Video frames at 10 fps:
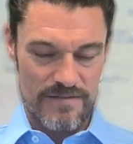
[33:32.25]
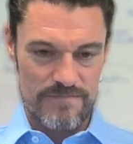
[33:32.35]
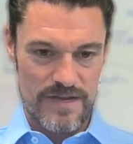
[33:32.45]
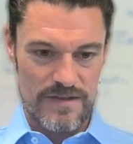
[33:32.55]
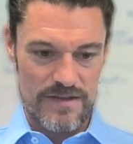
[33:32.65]

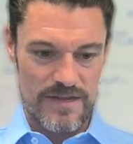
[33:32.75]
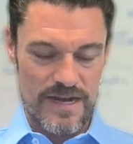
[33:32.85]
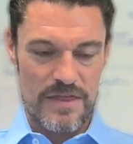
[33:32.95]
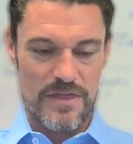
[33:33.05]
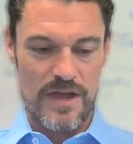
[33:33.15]

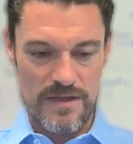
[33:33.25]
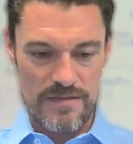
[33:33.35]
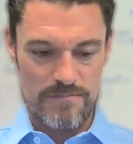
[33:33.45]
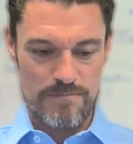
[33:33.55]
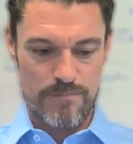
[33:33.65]

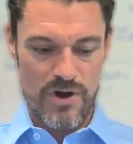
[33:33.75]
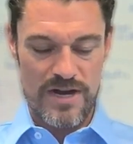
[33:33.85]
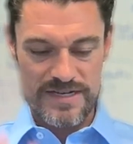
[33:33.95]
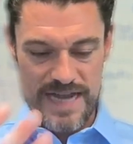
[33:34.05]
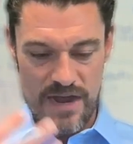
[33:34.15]
I
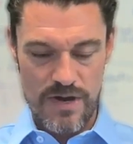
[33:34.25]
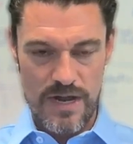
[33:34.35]
break it down.